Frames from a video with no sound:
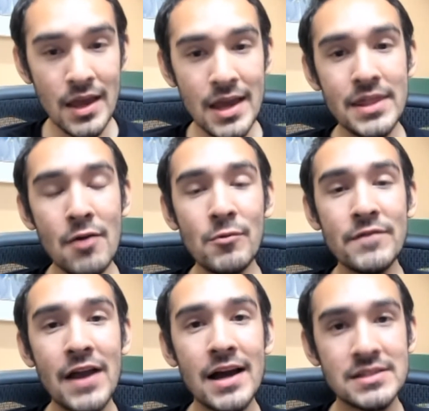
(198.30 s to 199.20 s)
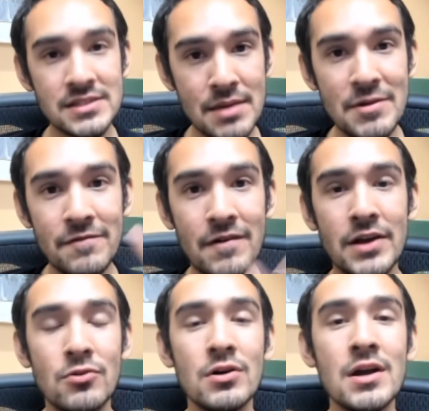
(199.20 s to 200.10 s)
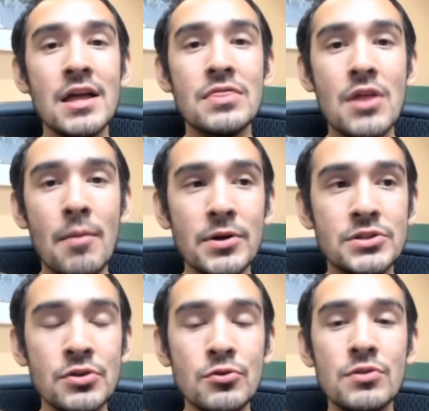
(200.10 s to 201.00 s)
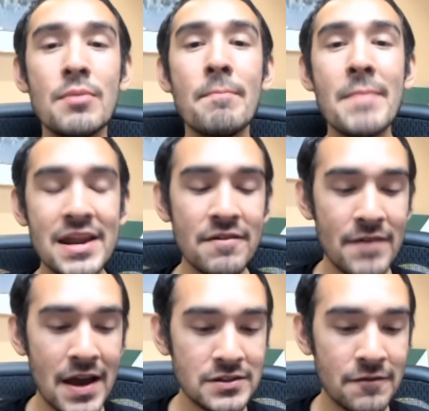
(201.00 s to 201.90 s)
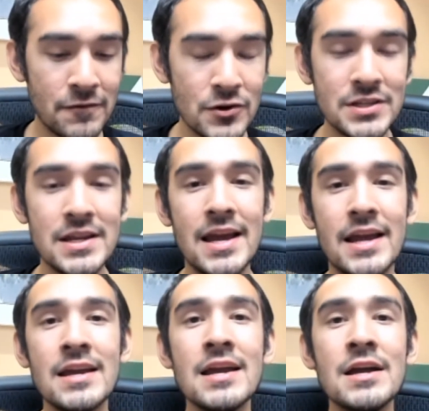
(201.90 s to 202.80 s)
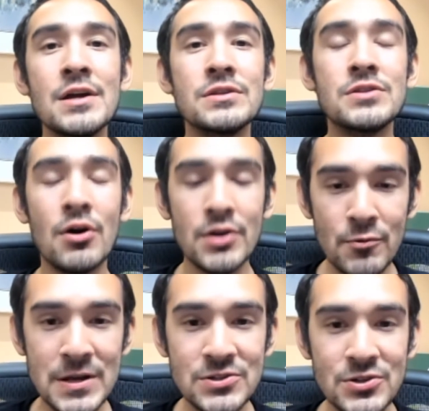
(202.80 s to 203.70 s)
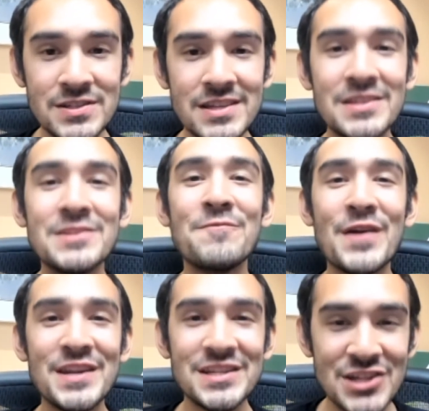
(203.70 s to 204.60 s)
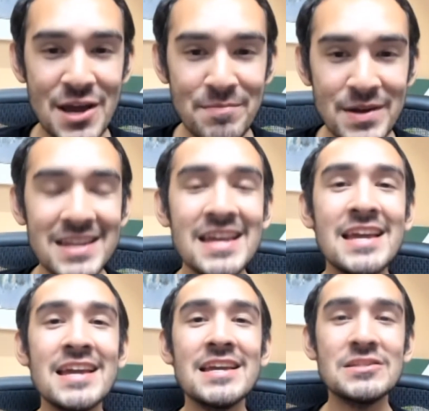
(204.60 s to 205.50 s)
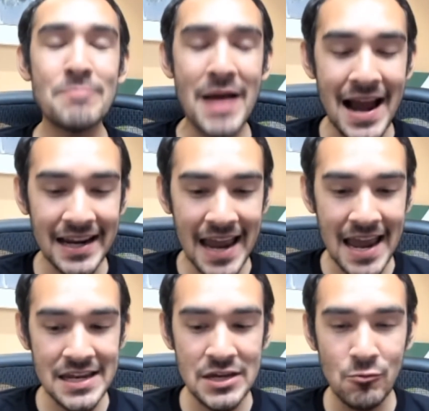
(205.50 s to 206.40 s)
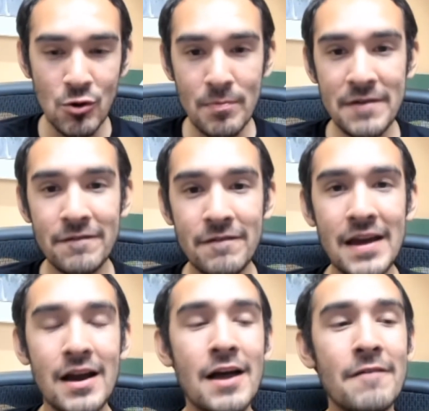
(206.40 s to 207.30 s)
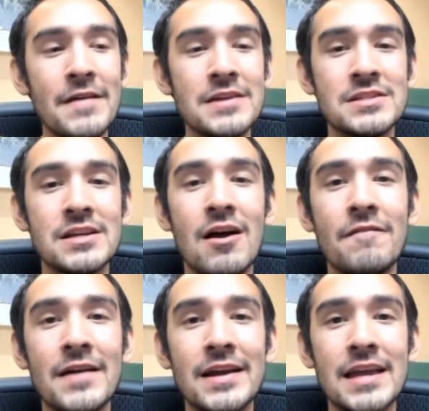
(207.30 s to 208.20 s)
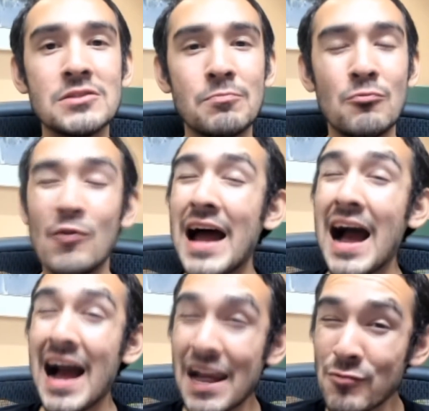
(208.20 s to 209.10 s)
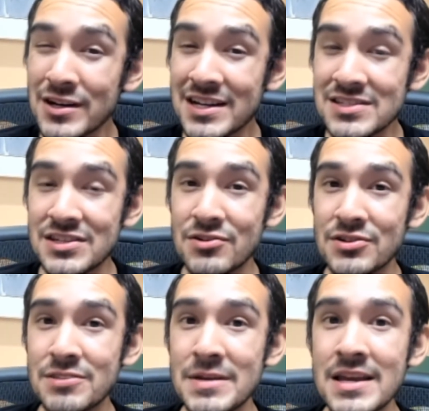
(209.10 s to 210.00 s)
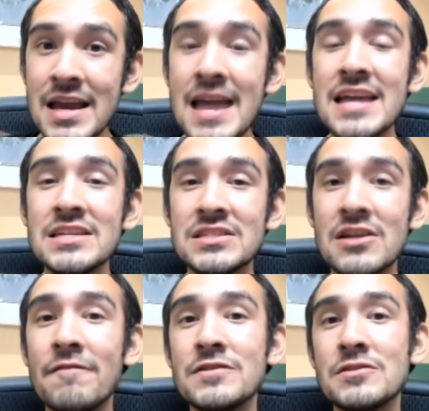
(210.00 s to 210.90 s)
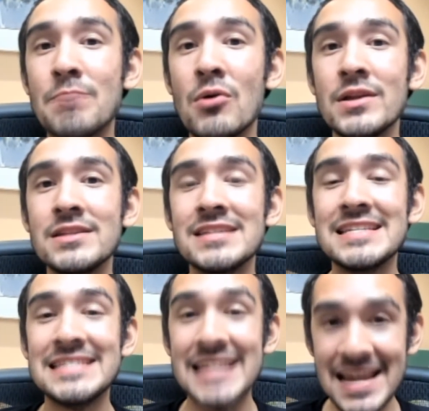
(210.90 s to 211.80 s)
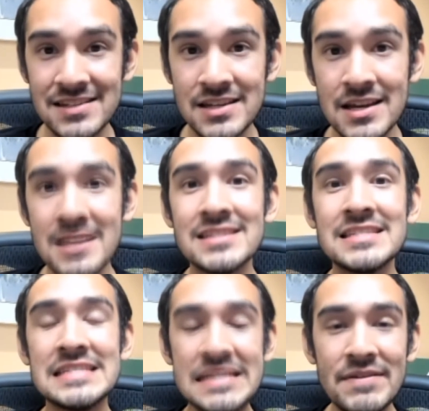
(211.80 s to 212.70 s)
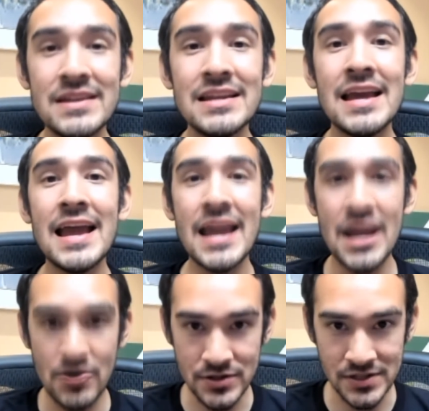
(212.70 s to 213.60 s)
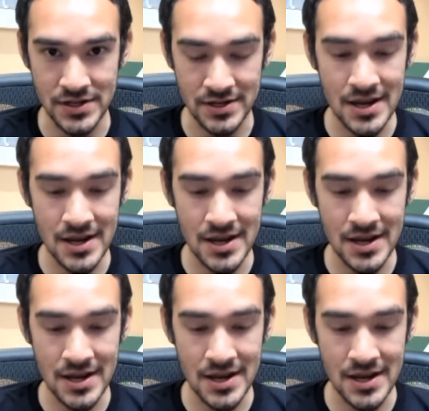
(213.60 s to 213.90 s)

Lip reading: And then we've got semifinal number two, the main event for today. Tony Richardson, the defending champion, is back, and he will be facing off against what I would consider to be his toughest opponent to date, Stephen Harrison.